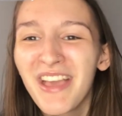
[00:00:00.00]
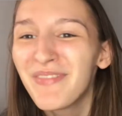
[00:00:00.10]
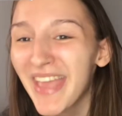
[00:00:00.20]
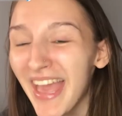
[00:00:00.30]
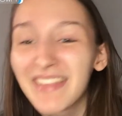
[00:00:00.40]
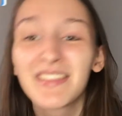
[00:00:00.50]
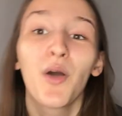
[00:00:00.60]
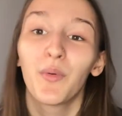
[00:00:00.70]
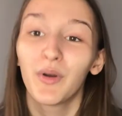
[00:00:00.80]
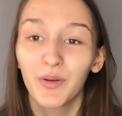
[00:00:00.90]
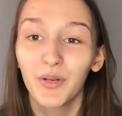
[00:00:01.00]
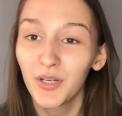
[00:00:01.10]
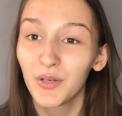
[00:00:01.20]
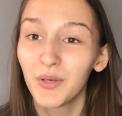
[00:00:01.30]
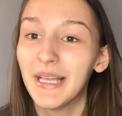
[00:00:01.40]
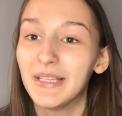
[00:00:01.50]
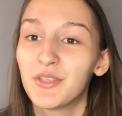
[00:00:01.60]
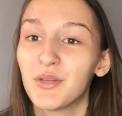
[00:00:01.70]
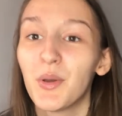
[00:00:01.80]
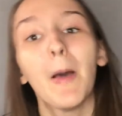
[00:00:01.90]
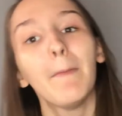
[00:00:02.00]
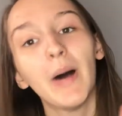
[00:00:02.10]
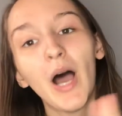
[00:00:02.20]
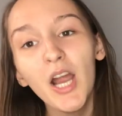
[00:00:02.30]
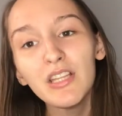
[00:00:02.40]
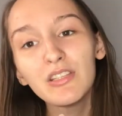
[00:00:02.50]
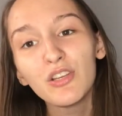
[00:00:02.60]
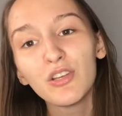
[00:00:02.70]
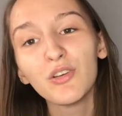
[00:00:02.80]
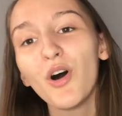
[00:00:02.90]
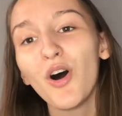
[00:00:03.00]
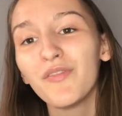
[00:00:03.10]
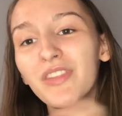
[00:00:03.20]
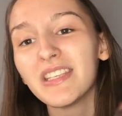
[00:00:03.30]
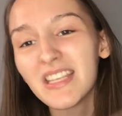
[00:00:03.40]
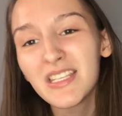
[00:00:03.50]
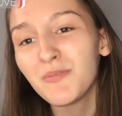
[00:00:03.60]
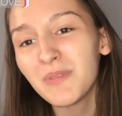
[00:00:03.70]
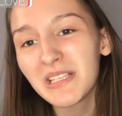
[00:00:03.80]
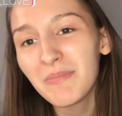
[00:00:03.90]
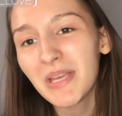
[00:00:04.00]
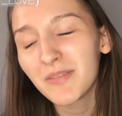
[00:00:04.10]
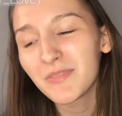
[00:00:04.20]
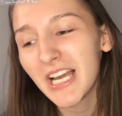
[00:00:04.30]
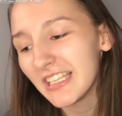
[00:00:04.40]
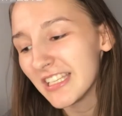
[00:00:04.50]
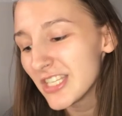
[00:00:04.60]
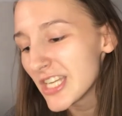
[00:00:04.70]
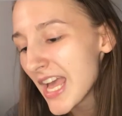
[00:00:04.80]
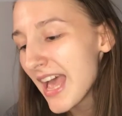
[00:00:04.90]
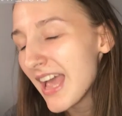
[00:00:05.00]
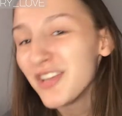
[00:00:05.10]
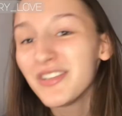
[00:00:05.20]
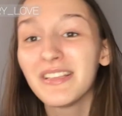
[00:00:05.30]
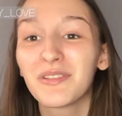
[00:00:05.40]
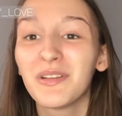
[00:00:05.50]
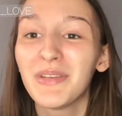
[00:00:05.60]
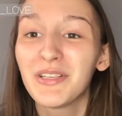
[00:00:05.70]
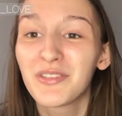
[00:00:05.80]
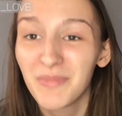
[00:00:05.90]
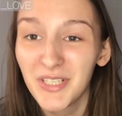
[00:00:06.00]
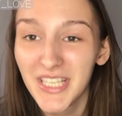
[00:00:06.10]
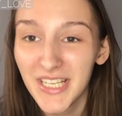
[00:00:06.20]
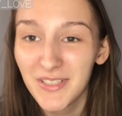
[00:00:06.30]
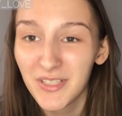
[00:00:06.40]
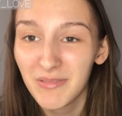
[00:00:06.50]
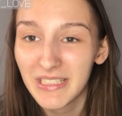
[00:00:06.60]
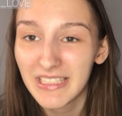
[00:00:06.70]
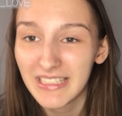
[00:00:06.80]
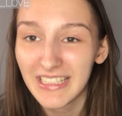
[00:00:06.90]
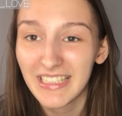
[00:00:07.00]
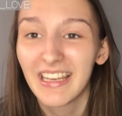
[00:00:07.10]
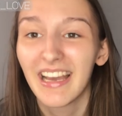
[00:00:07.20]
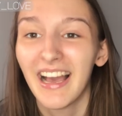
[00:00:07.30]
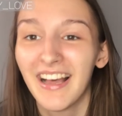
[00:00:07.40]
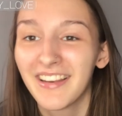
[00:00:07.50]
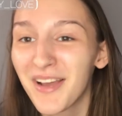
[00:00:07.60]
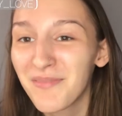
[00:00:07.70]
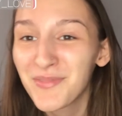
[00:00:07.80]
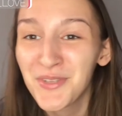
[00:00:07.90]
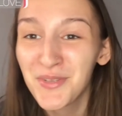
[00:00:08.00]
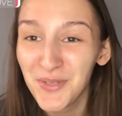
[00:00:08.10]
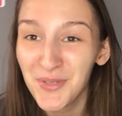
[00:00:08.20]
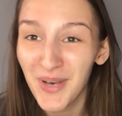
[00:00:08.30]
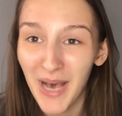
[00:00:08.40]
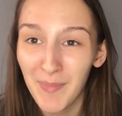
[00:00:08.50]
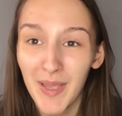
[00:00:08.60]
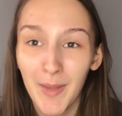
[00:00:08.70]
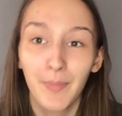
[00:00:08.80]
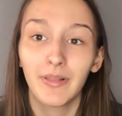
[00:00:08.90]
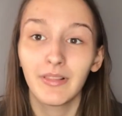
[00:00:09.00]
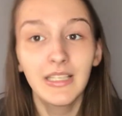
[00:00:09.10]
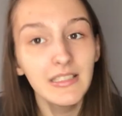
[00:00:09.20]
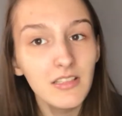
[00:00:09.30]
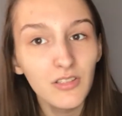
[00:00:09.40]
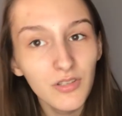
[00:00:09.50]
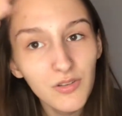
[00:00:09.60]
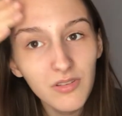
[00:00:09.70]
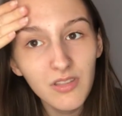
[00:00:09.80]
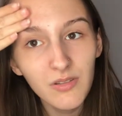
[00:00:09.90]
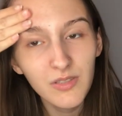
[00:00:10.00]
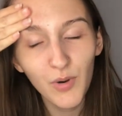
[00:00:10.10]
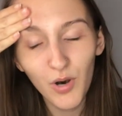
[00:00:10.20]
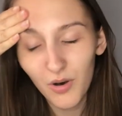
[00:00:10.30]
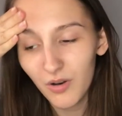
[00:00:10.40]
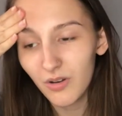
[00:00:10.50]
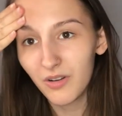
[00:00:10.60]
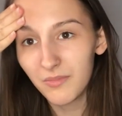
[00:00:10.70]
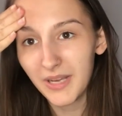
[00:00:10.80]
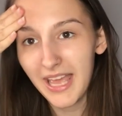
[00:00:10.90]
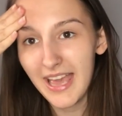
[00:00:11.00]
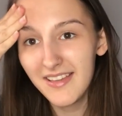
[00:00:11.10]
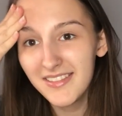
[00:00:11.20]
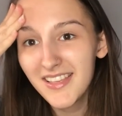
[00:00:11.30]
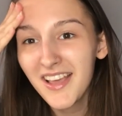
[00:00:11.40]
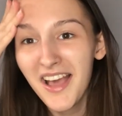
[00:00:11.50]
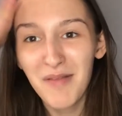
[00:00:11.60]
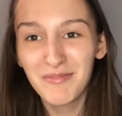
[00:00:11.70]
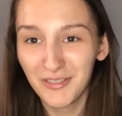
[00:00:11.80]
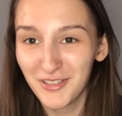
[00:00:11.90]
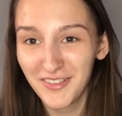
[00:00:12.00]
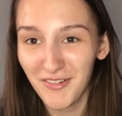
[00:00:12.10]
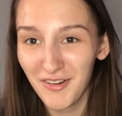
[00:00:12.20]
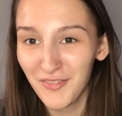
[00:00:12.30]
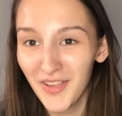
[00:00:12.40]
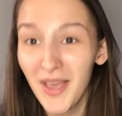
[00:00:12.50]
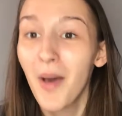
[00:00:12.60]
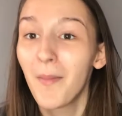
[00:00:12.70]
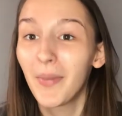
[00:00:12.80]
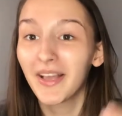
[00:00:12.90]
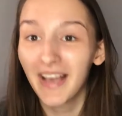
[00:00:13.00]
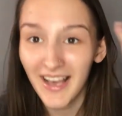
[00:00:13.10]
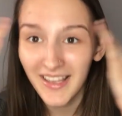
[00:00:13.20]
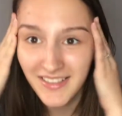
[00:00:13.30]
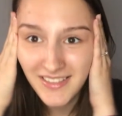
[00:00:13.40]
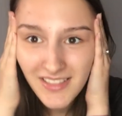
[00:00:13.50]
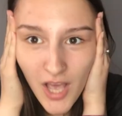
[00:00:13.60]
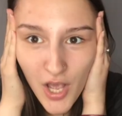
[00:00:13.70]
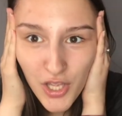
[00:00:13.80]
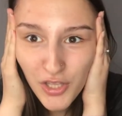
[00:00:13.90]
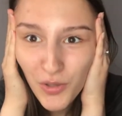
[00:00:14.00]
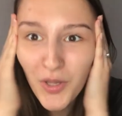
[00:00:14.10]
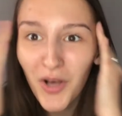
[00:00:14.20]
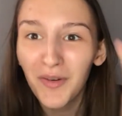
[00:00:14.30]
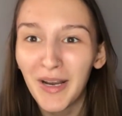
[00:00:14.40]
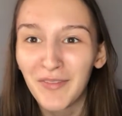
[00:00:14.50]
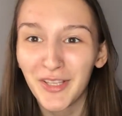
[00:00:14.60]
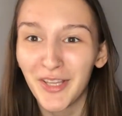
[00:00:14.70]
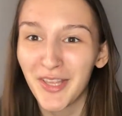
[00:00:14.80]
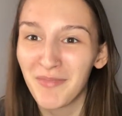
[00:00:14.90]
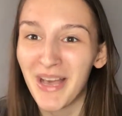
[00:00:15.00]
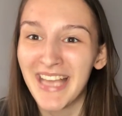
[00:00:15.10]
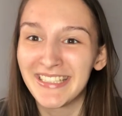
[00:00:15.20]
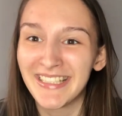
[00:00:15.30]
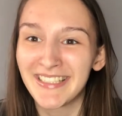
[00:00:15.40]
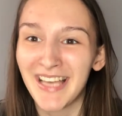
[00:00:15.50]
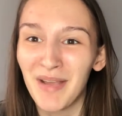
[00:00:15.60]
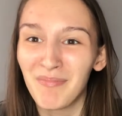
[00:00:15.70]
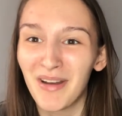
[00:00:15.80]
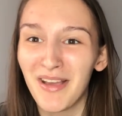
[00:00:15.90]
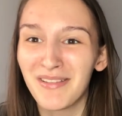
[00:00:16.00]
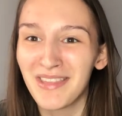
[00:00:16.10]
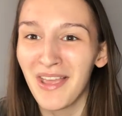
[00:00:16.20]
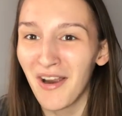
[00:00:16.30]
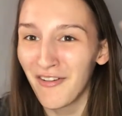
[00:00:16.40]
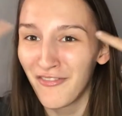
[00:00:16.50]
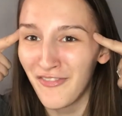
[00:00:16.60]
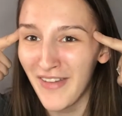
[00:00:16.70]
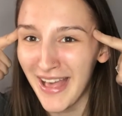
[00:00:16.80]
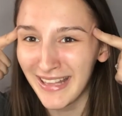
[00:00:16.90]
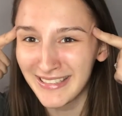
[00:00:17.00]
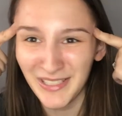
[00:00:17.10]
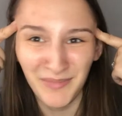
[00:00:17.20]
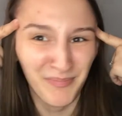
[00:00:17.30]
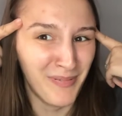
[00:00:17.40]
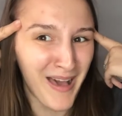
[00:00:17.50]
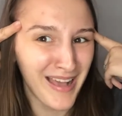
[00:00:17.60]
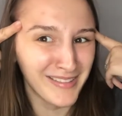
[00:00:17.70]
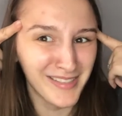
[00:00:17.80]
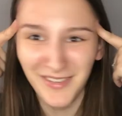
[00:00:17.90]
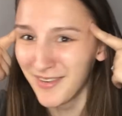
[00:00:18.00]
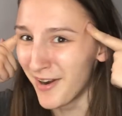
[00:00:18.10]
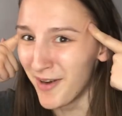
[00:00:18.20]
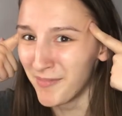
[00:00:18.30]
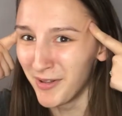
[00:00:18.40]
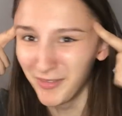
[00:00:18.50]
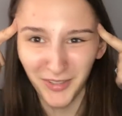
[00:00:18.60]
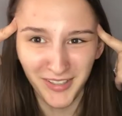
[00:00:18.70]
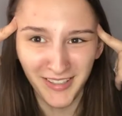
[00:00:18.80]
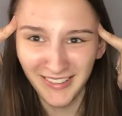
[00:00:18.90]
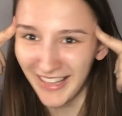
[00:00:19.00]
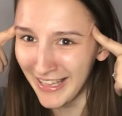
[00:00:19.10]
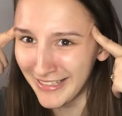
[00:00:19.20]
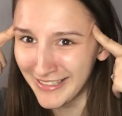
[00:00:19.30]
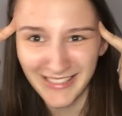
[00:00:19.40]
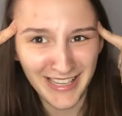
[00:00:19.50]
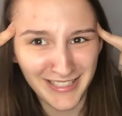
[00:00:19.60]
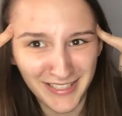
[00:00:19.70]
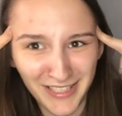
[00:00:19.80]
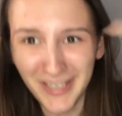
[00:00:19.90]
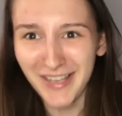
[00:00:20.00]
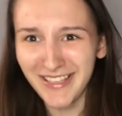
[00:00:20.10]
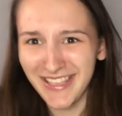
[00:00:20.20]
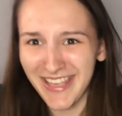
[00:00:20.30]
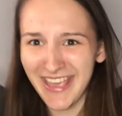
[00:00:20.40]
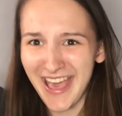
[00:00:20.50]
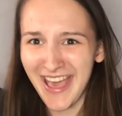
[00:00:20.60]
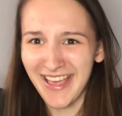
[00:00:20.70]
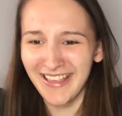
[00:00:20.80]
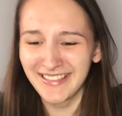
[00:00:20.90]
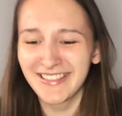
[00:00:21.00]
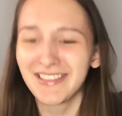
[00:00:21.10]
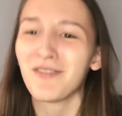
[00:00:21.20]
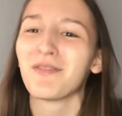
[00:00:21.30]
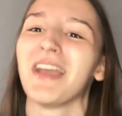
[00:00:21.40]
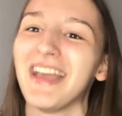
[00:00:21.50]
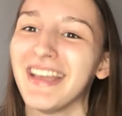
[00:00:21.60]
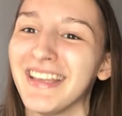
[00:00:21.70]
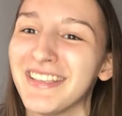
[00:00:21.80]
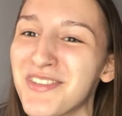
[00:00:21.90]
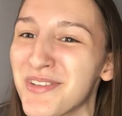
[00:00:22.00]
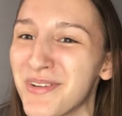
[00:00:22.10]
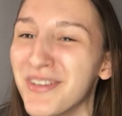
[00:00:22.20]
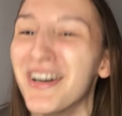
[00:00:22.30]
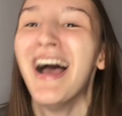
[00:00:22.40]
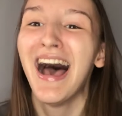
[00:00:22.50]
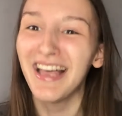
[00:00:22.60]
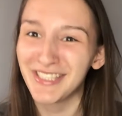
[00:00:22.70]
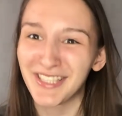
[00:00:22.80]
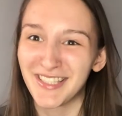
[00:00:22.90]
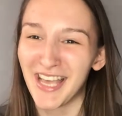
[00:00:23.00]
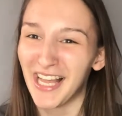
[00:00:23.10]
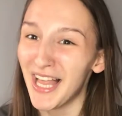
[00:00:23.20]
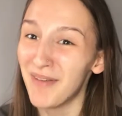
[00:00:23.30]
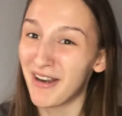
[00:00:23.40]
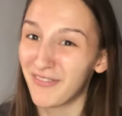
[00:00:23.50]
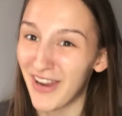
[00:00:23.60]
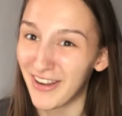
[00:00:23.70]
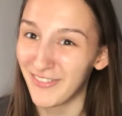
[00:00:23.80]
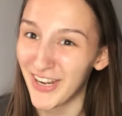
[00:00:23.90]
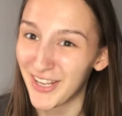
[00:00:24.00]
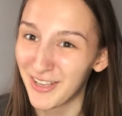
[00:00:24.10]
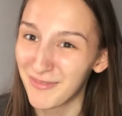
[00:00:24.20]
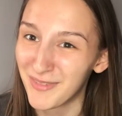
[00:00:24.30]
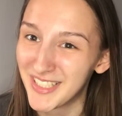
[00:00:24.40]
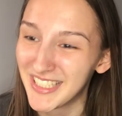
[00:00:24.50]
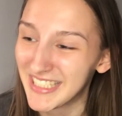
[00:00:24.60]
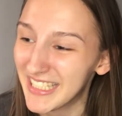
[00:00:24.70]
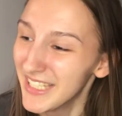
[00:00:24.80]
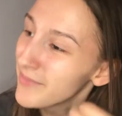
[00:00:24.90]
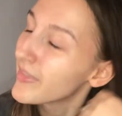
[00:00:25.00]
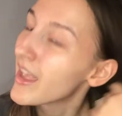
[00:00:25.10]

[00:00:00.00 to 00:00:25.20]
But yes, we're going to go into part two of the Sister Picks My Makeup Challenge. She's going to be so much nicer to me today and I'm so, so happy. Please excuse the spot on my head. I'm still trying to get rid of it. But guys, you no longer have to look at my hideous eyebrows. They are fixed and back to normal looking like sisters. Yes. Okay, so as you can tell, I'm in a very, very good mood today.